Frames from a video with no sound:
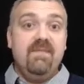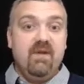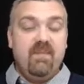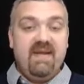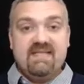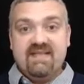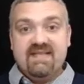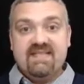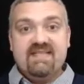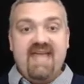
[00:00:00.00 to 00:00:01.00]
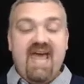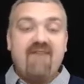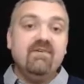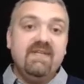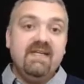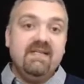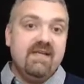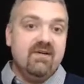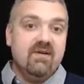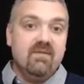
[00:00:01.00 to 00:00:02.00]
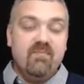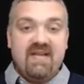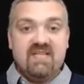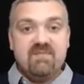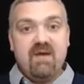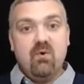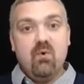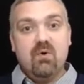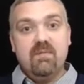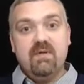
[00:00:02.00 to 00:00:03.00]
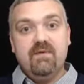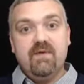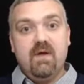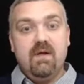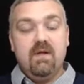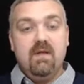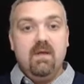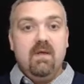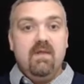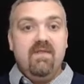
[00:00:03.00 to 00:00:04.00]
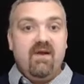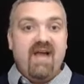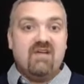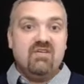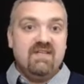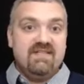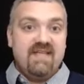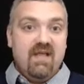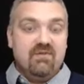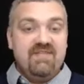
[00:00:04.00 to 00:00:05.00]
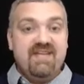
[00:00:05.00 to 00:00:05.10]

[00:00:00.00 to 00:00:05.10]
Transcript: They're basically the scaffolding that your brain and spinal cord are built on. They're actually the cells that